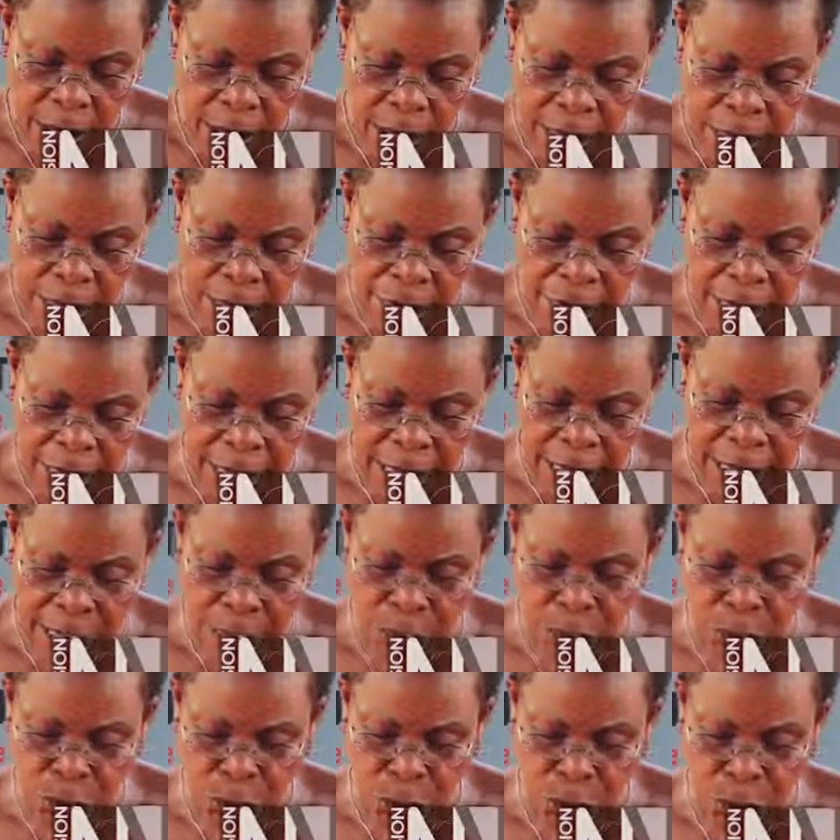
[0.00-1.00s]
if the land
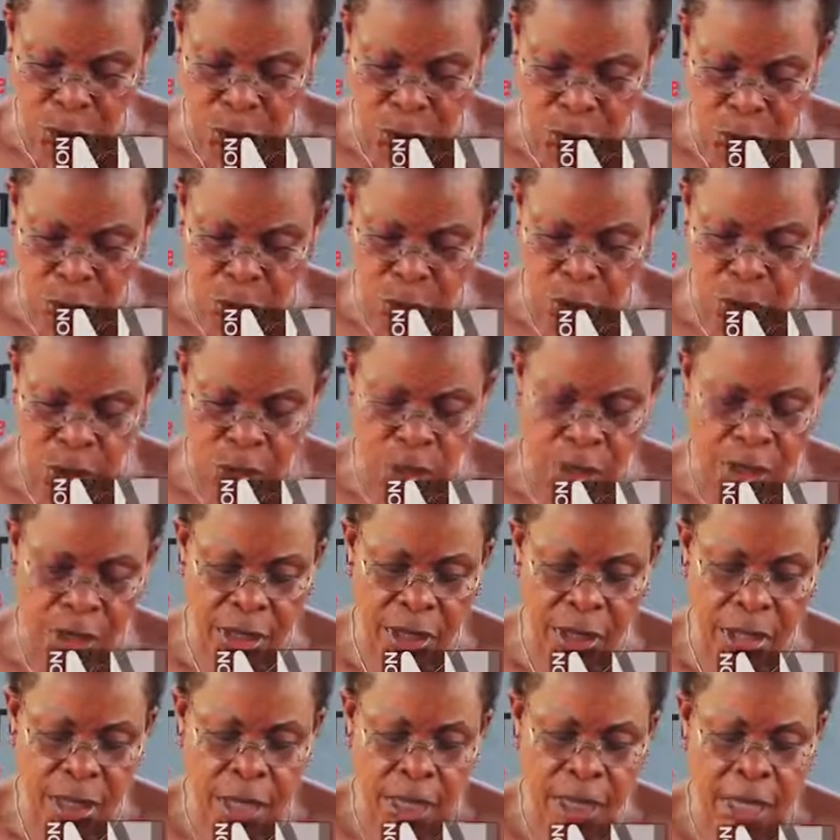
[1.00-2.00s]
is misused,
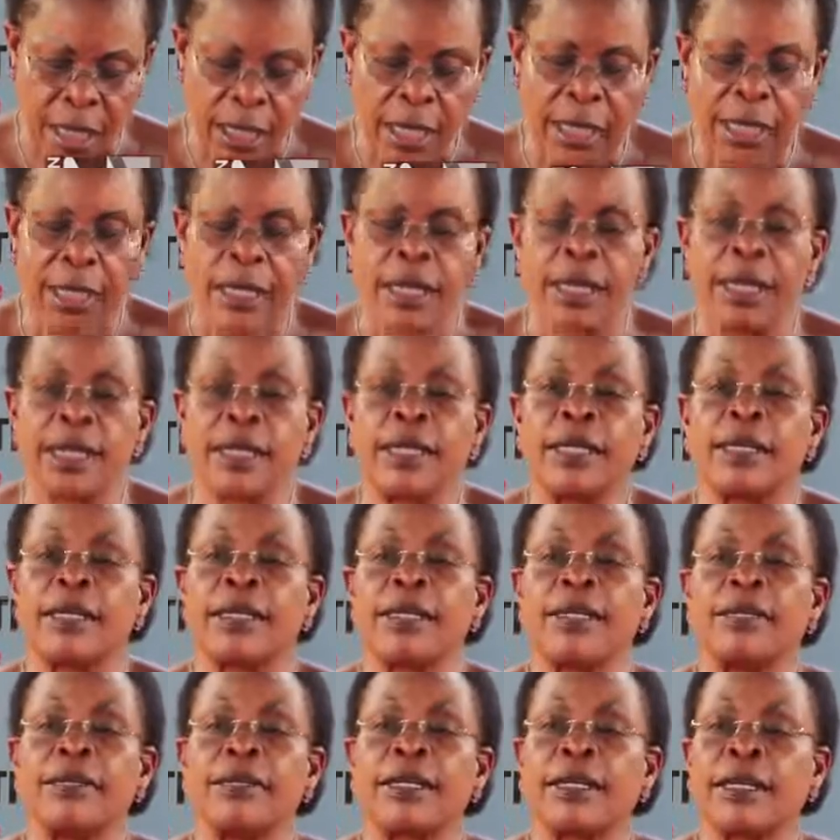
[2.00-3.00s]

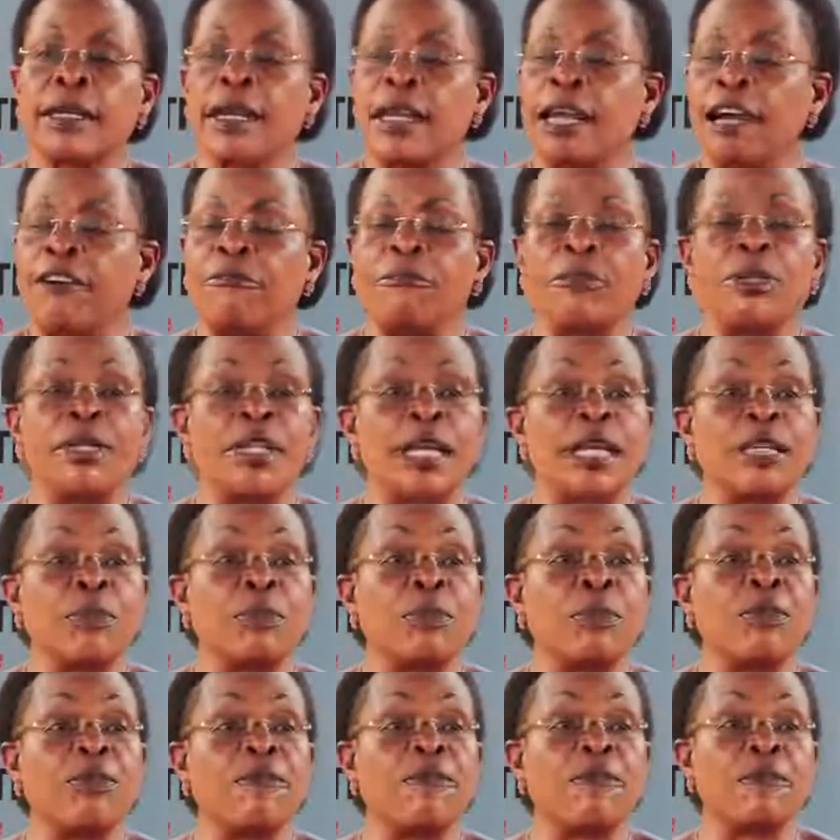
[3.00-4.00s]
in, government has
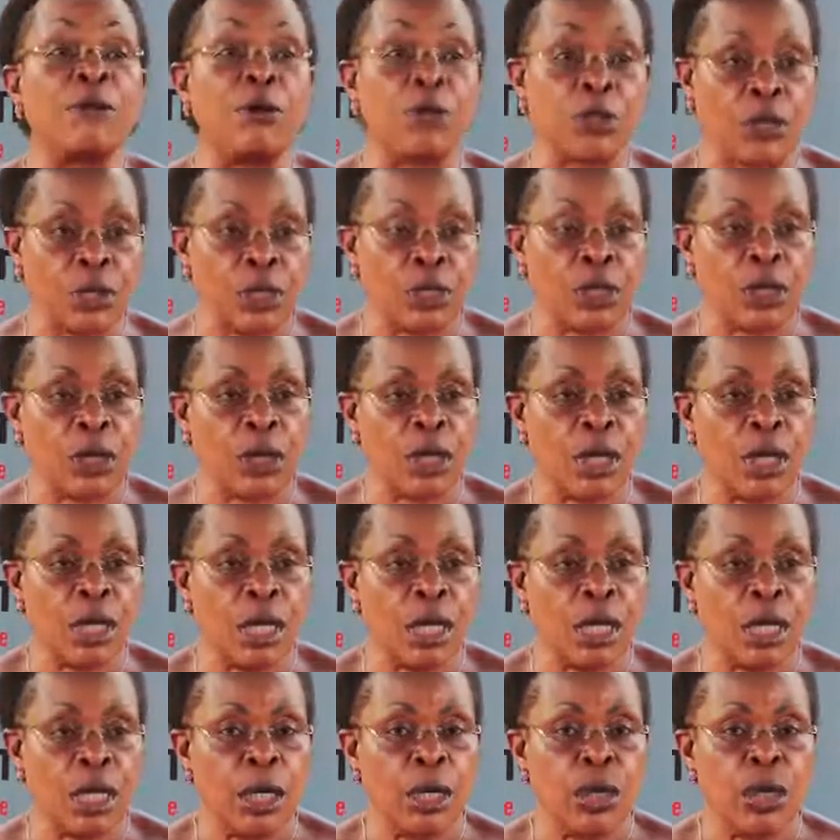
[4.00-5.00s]
been forced
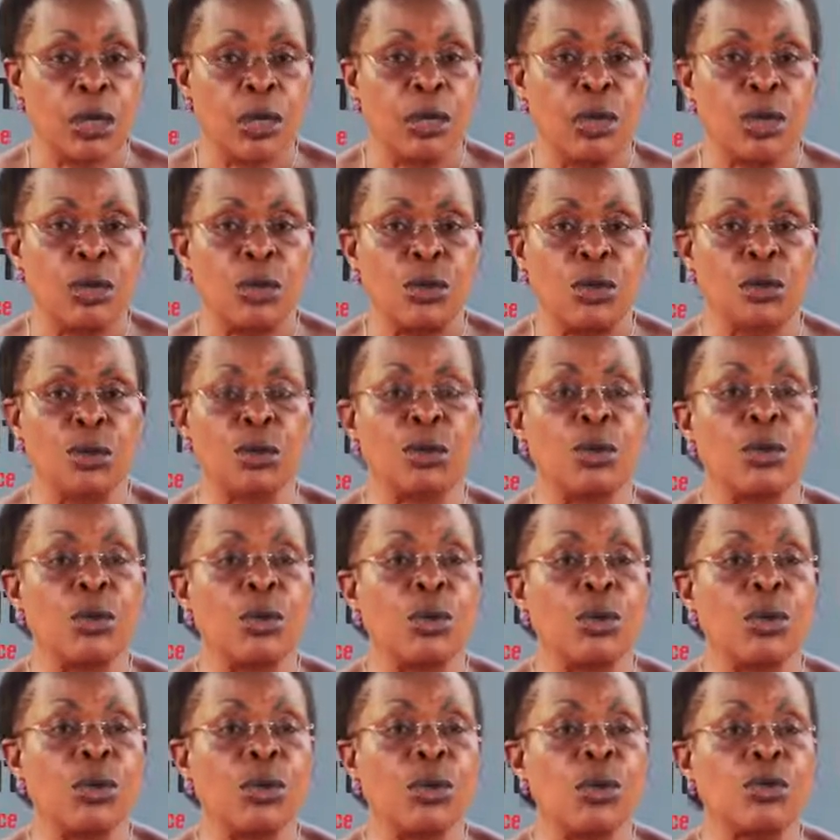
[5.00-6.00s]

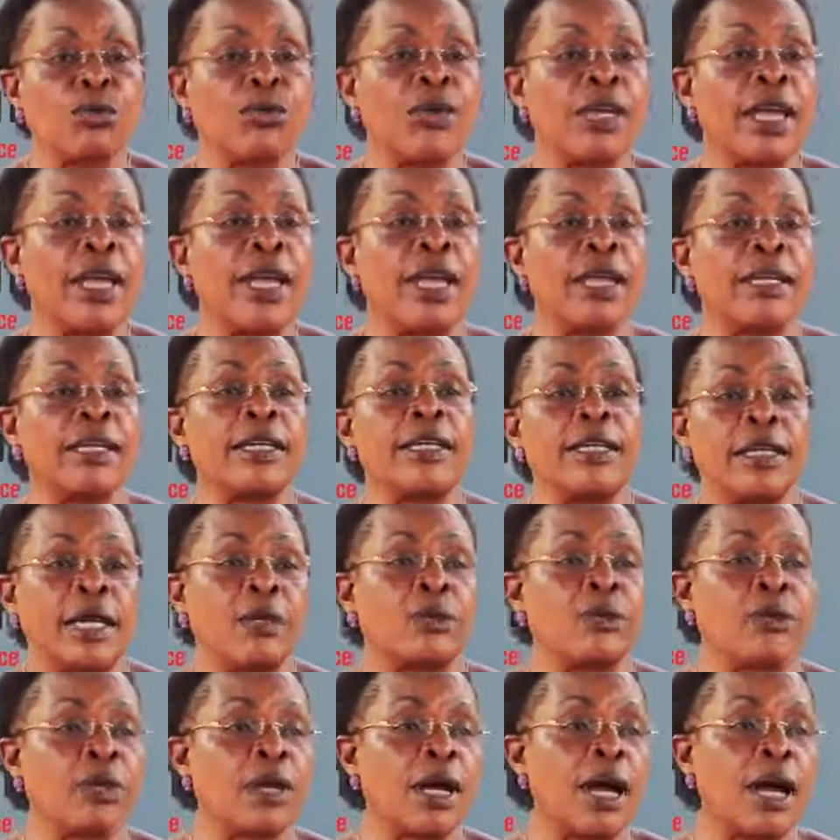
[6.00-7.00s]
to re-enter,
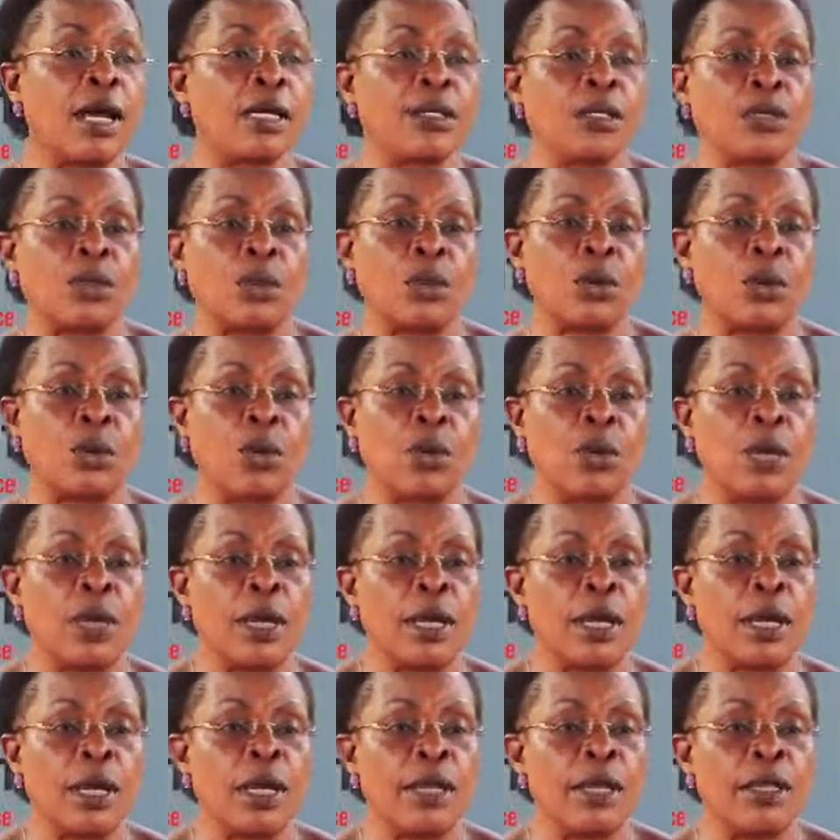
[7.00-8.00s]
to cancel
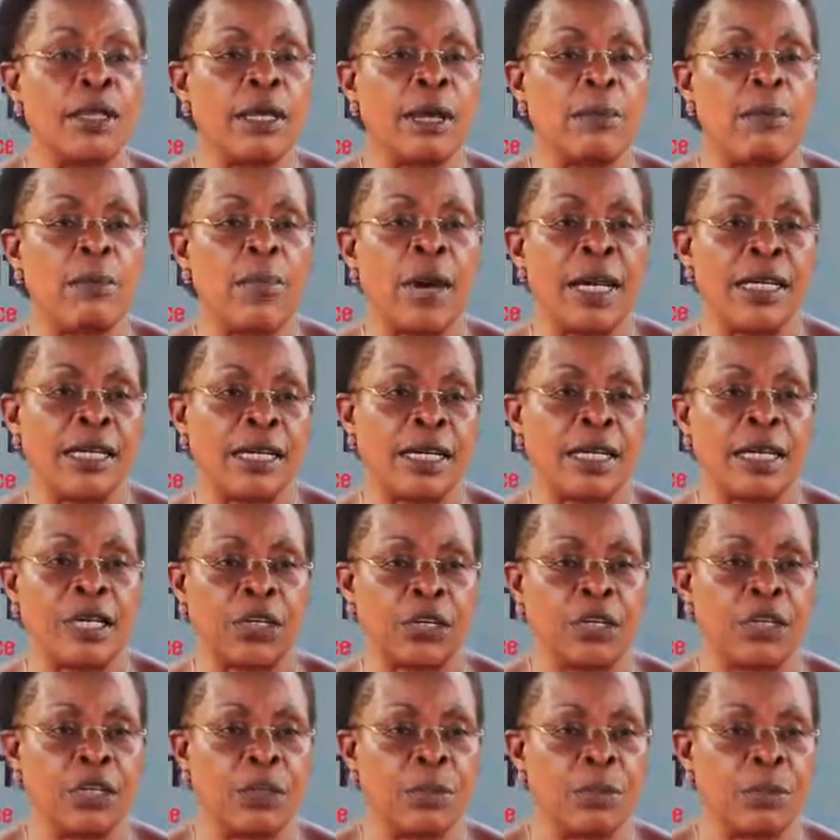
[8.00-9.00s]
the
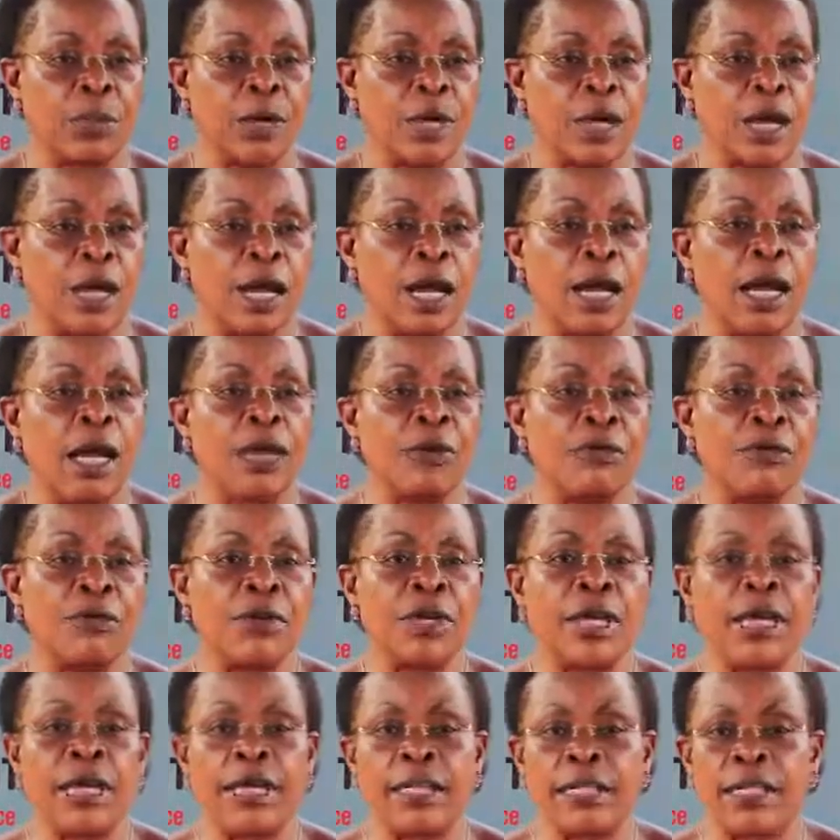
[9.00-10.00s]
partnership and
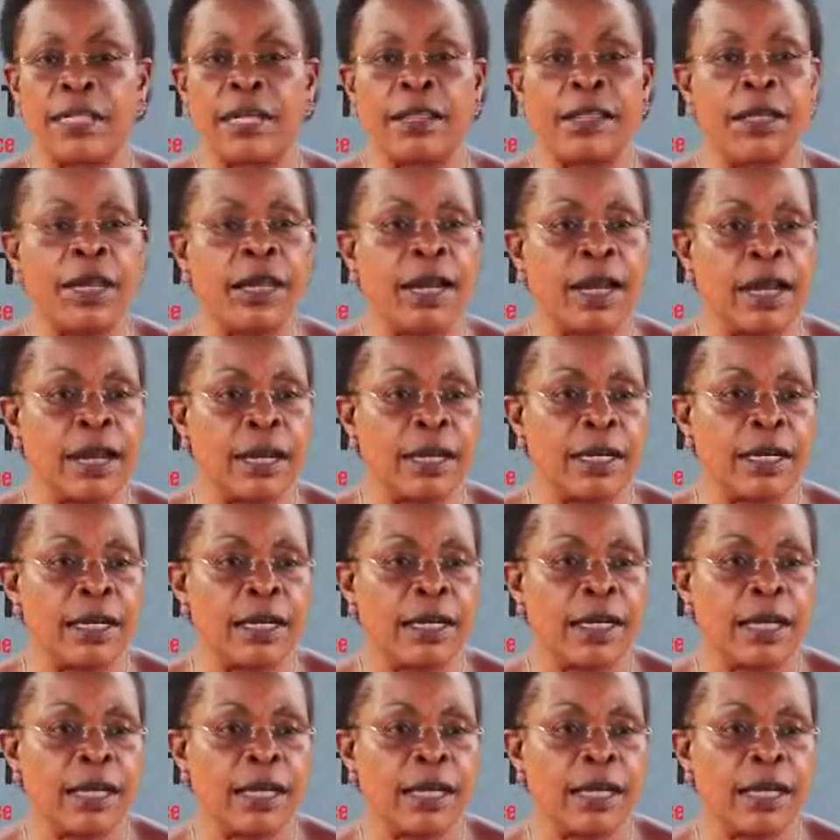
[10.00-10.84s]
re-enter the land.